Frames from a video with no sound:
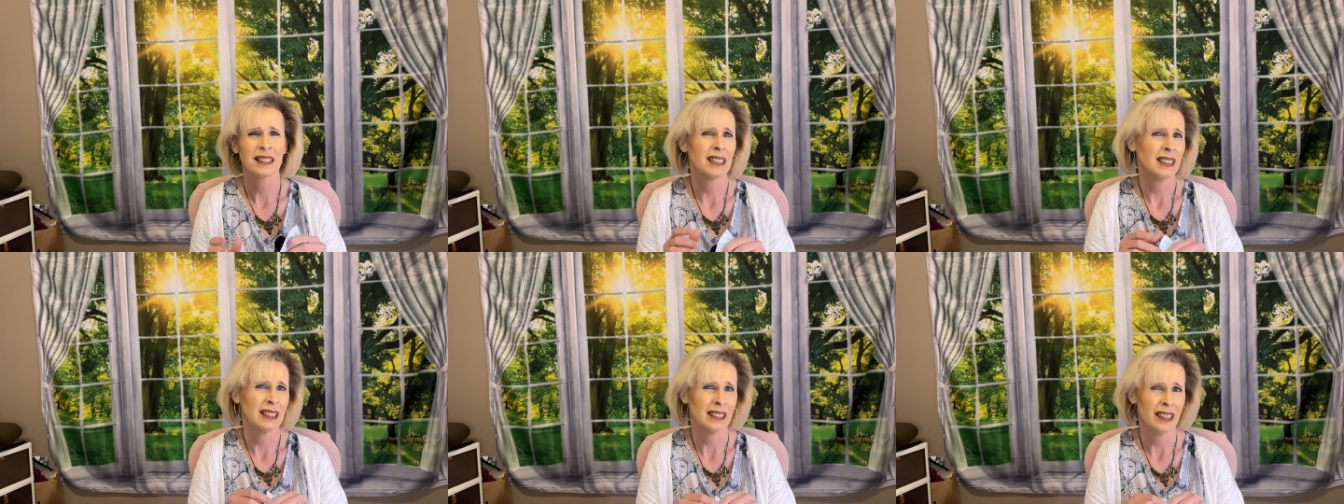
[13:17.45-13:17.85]
I
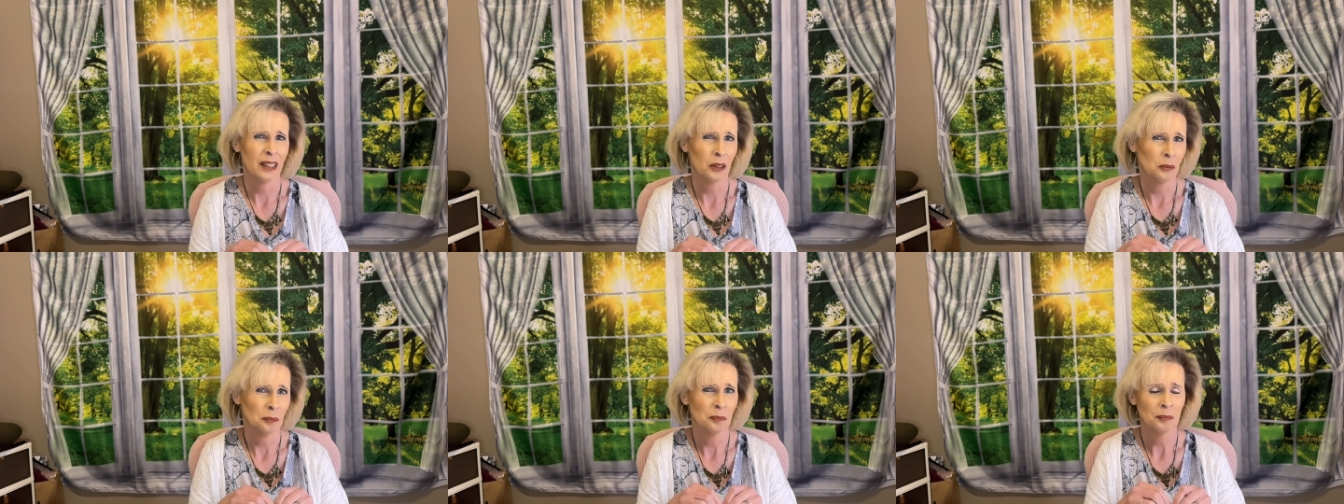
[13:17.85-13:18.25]
didn't
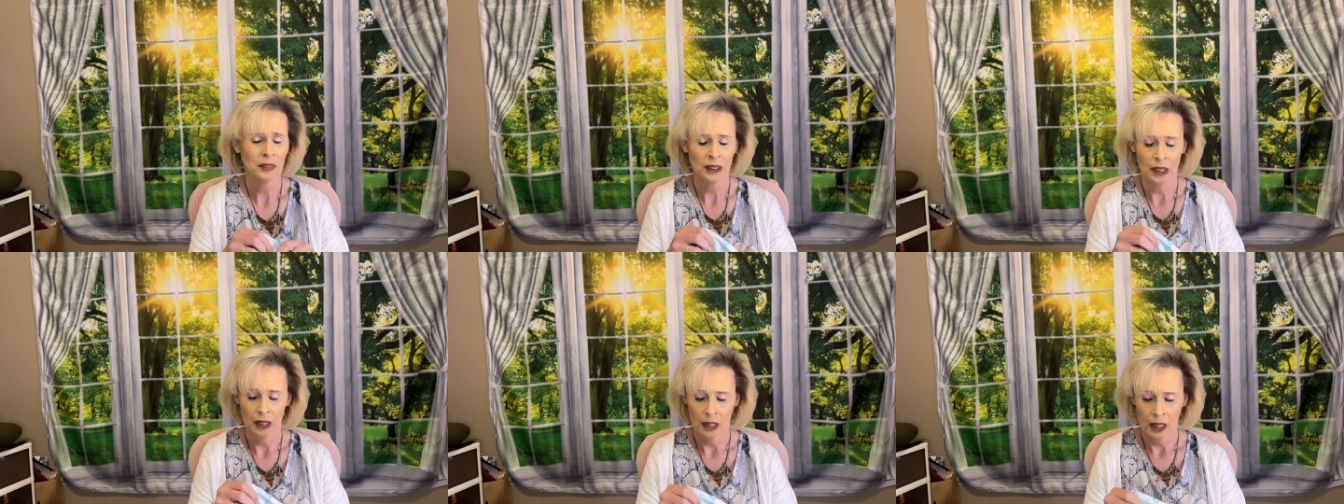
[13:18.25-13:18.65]
know.
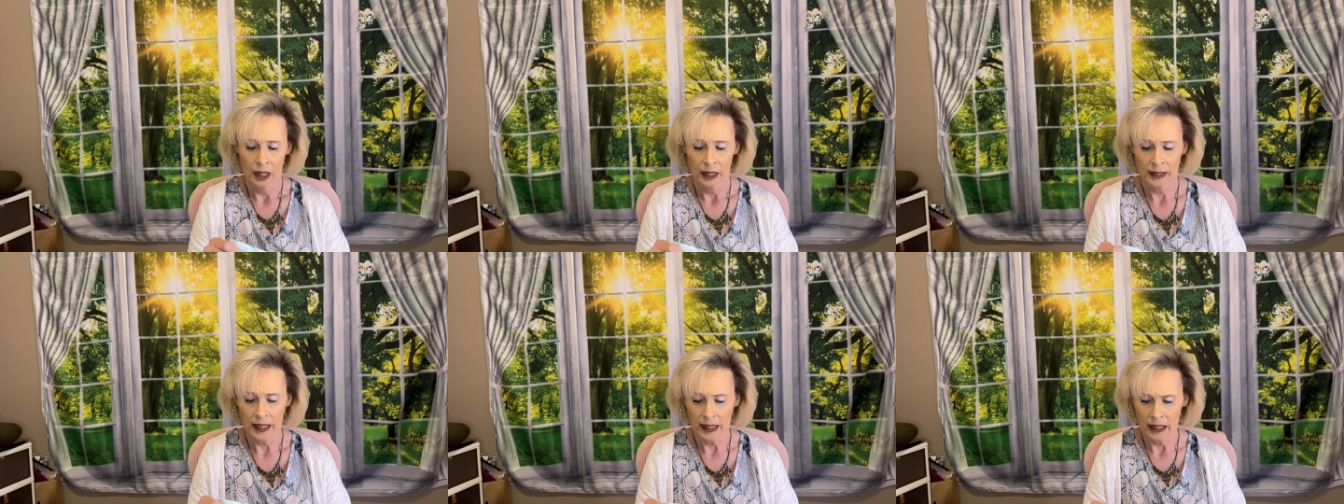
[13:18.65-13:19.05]

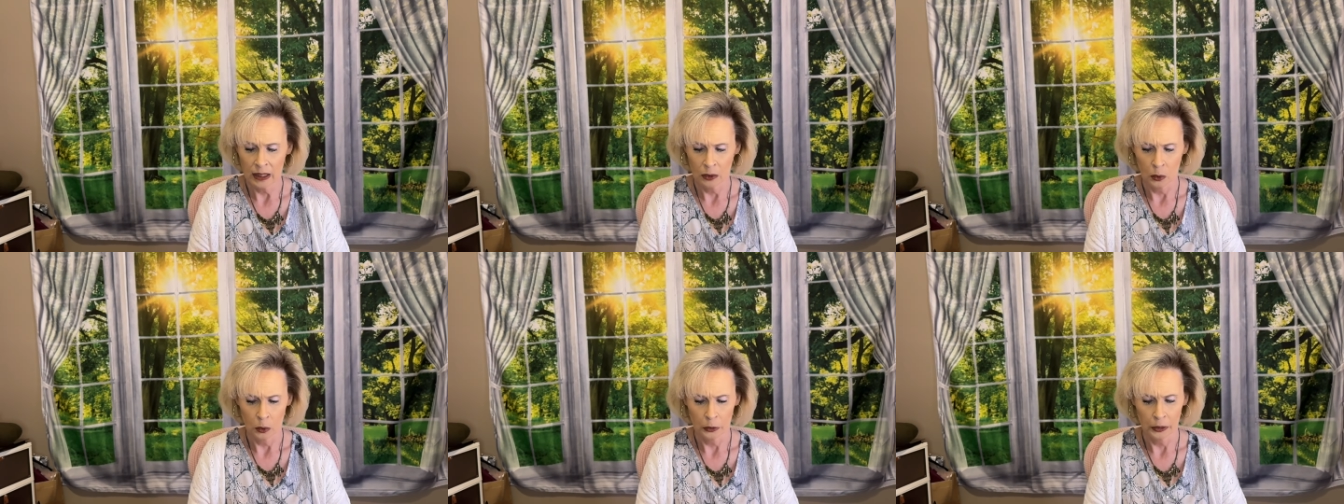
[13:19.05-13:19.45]
Because I didn't
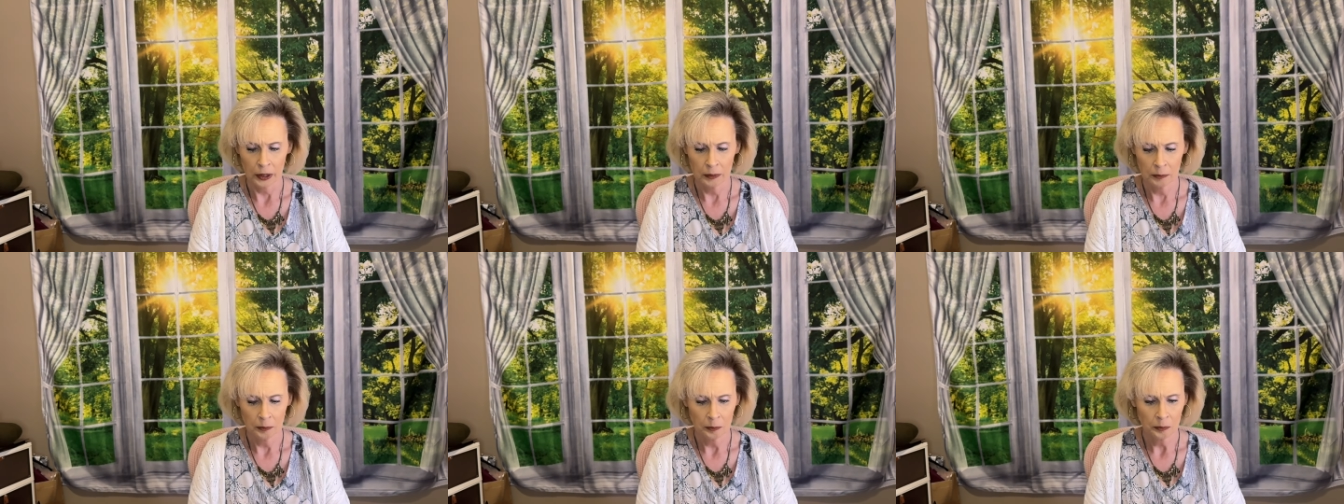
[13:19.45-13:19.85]
order it.